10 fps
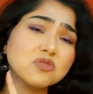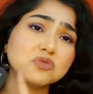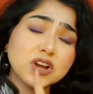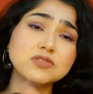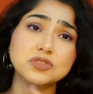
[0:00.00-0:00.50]

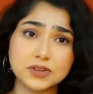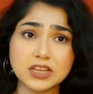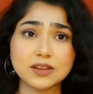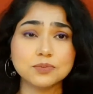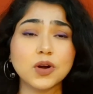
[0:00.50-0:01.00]
for
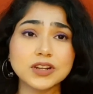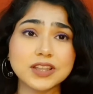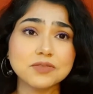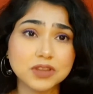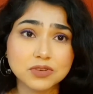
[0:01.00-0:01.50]
150. I
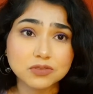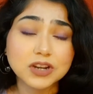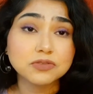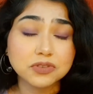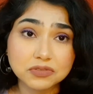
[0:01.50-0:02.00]
bought them
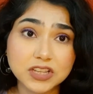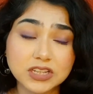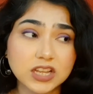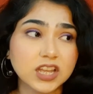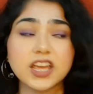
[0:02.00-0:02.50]
when
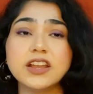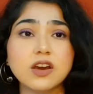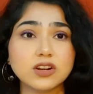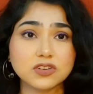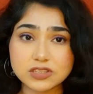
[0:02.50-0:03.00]
150,
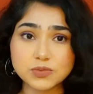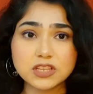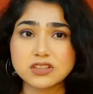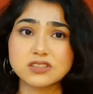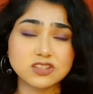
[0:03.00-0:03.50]
and trust
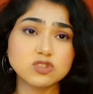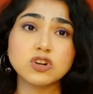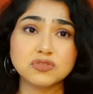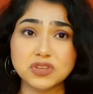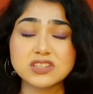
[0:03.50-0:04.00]
me, this does
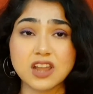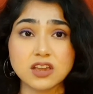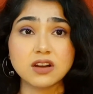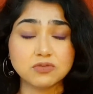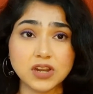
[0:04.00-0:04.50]
not feel
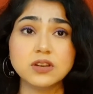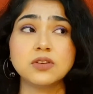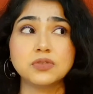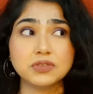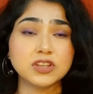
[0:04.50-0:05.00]
like a
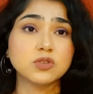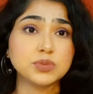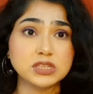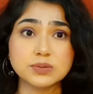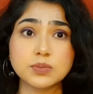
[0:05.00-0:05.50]
150
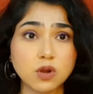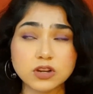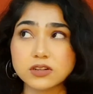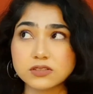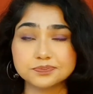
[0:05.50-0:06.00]
rupees
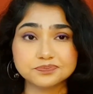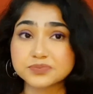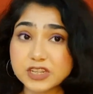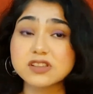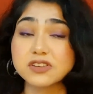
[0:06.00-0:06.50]
product.
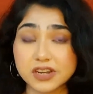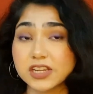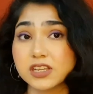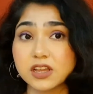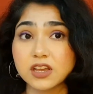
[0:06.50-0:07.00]
It's a
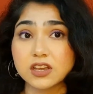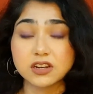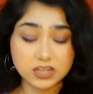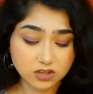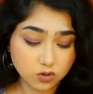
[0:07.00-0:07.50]
really
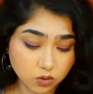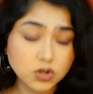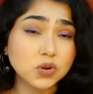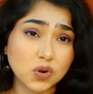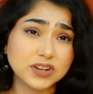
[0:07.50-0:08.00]

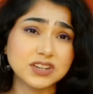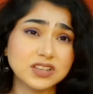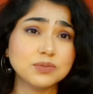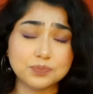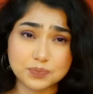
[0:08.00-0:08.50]
good
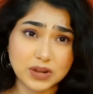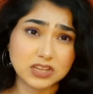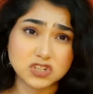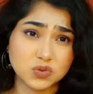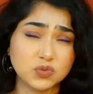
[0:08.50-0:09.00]
quality
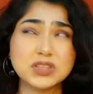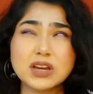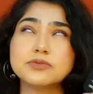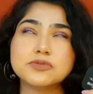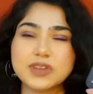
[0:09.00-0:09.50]
blush
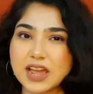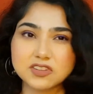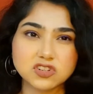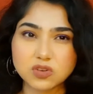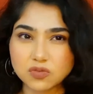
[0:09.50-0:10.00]
with a
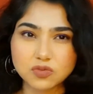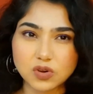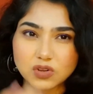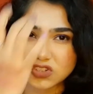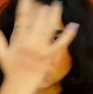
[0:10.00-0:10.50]
fraction
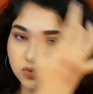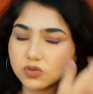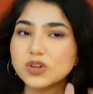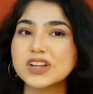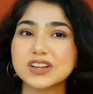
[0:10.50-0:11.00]
of cost.
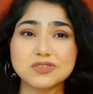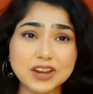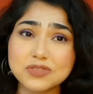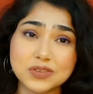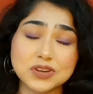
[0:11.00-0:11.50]

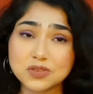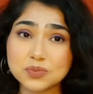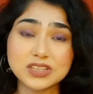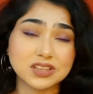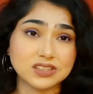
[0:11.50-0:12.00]

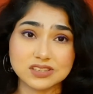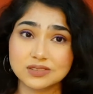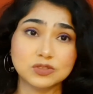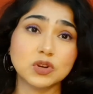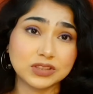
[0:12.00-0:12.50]
150 rupees
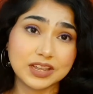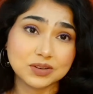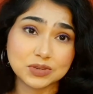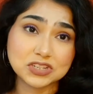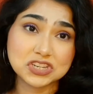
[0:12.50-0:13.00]
is not
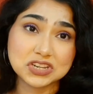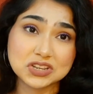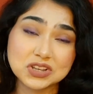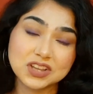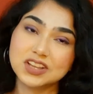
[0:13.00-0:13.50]
that
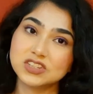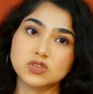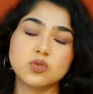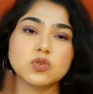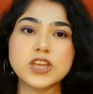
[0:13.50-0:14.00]
much.
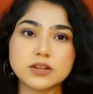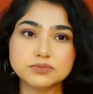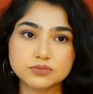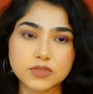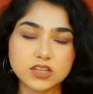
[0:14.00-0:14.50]
So yeah,
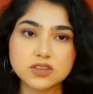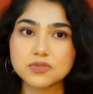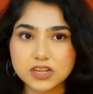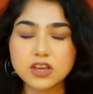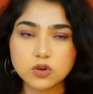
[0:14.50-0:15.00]

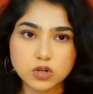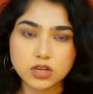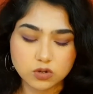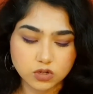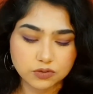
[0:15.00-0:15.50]
it's a very
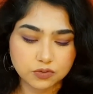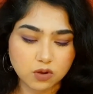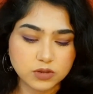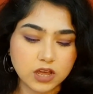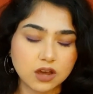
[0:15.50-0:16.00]
good
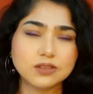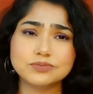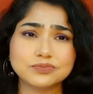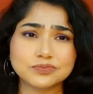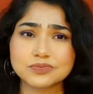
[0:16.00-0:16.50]

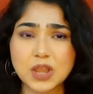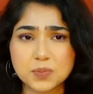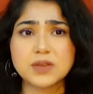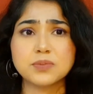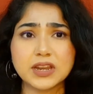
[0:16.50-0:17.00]
formula,
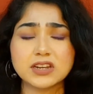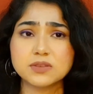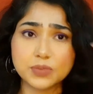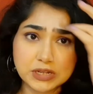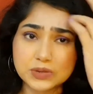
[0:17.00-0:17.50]

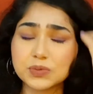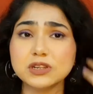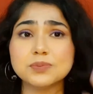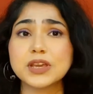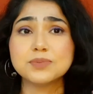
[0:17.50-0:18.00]
pigmented,
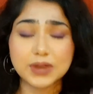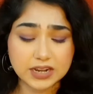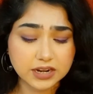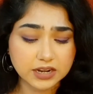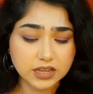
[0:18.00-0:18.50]
buildable,
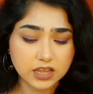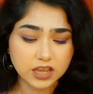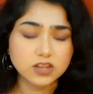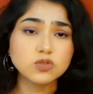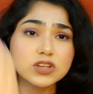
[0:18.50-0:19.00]
pigmented,
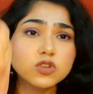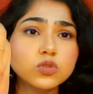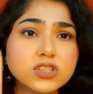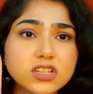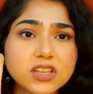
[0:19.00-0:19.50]
and you can
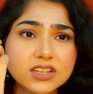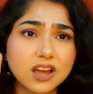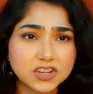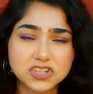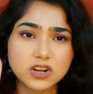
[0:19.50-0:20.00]
use this
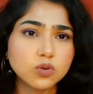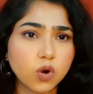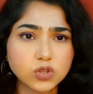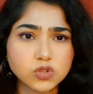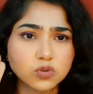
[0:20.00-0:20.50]
as
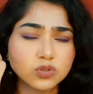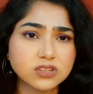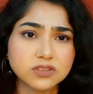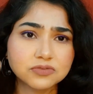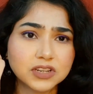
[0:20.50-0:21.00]
eyeshadow
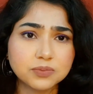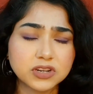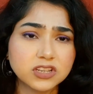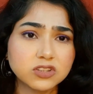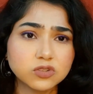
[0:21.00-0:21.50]
also. These are very
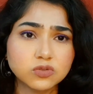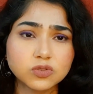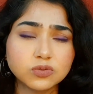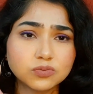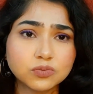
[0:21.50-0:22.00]
pretty,
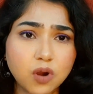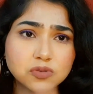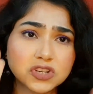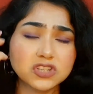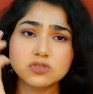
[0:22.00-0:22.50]

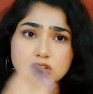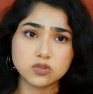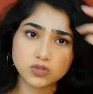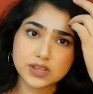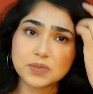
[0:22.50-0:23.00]
mauve shades. You
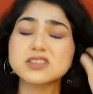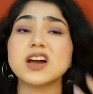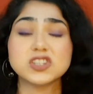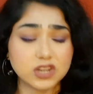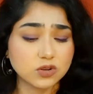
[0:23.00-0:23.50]
can use them
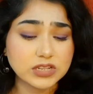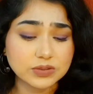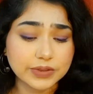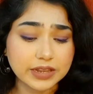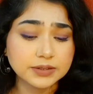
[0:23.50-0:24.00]
as
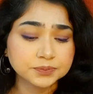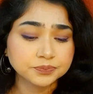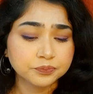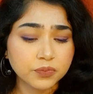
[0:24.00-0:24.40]
eyeshadow as well.